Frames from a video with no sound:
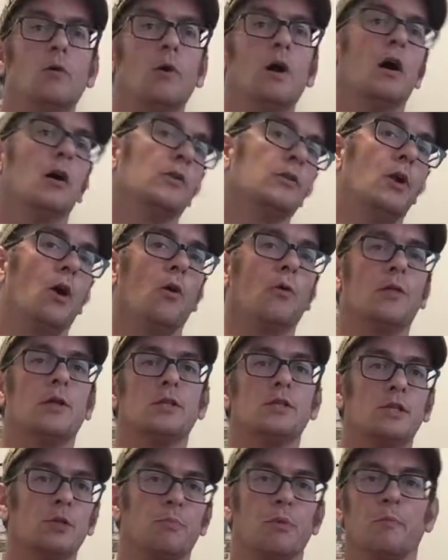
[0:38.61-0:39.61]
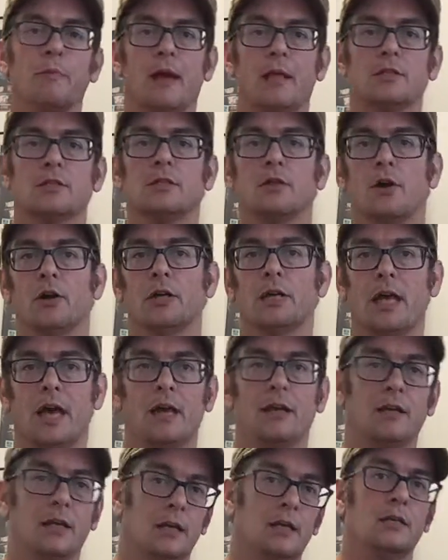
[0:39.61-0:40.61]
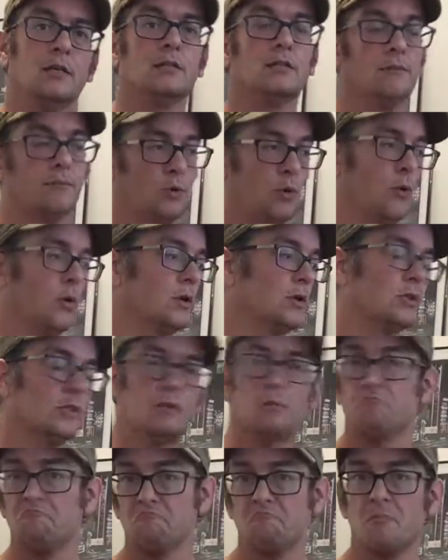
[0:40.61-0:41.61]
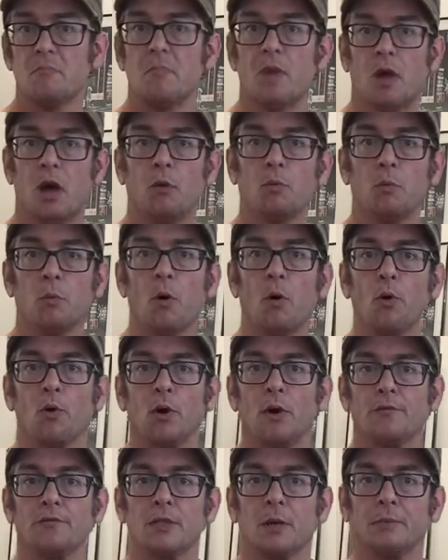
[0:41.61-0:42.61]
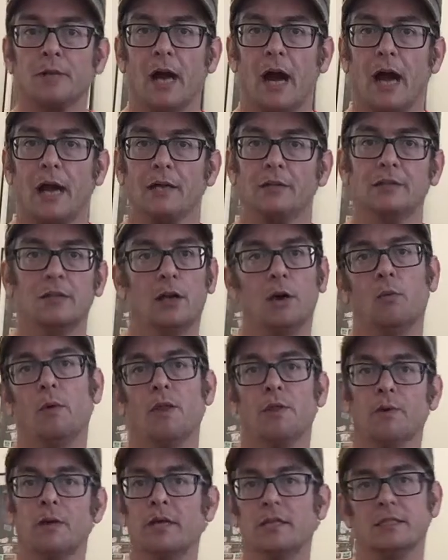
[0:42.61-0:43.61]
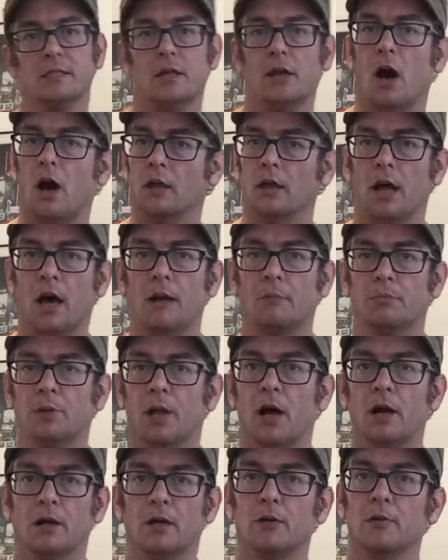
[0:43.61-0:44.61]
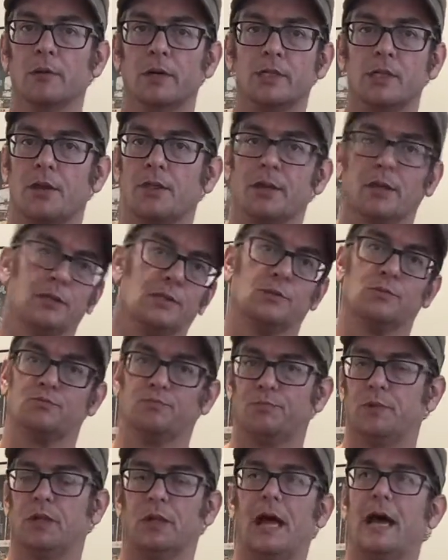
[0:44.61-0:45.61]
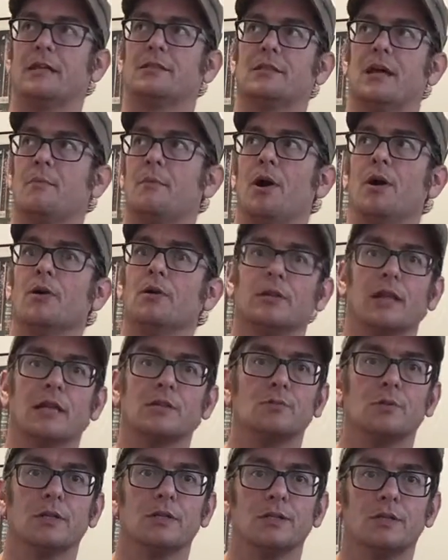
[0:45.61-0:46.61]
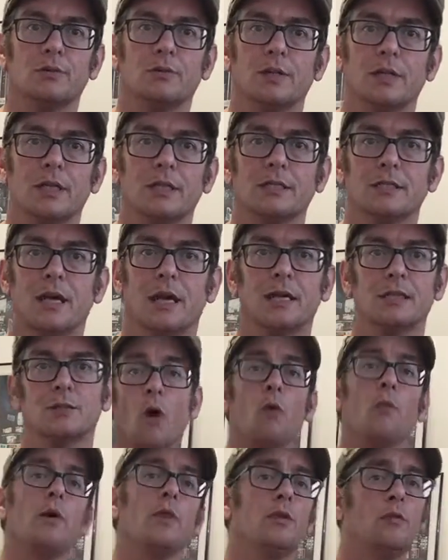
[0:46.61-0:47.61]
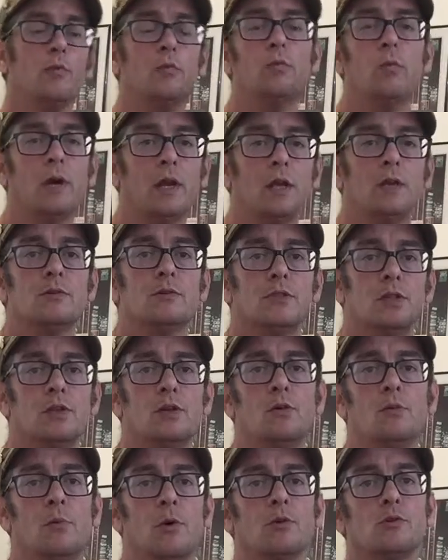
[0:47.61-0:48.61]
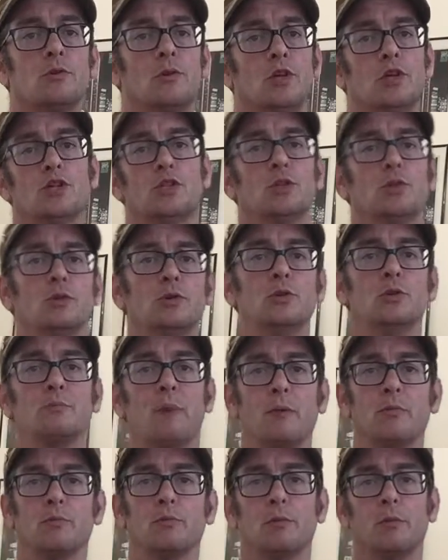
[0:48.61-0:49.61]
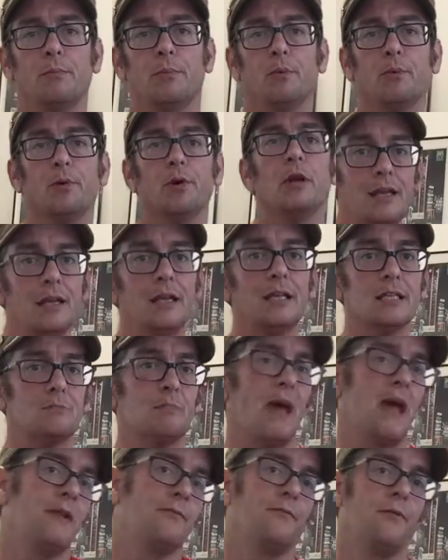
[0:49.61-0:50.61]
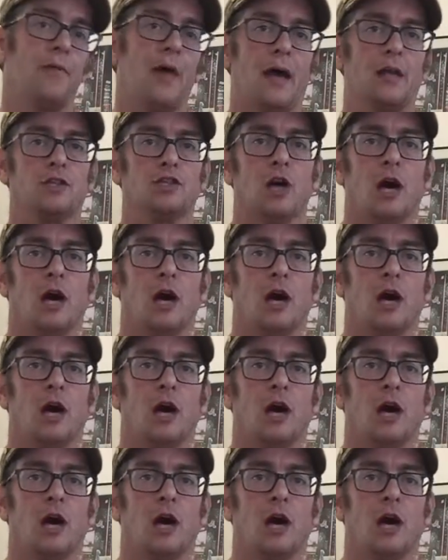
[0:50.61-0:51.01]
We all know that Superman's Clark Kent is, of course, a reporter of some kind, you know, whether he's an online blogger, which I think is the last time I heard that's what he's doing these days, or whether what he used to do, a more traditional newspaper reporter, he gets paid for that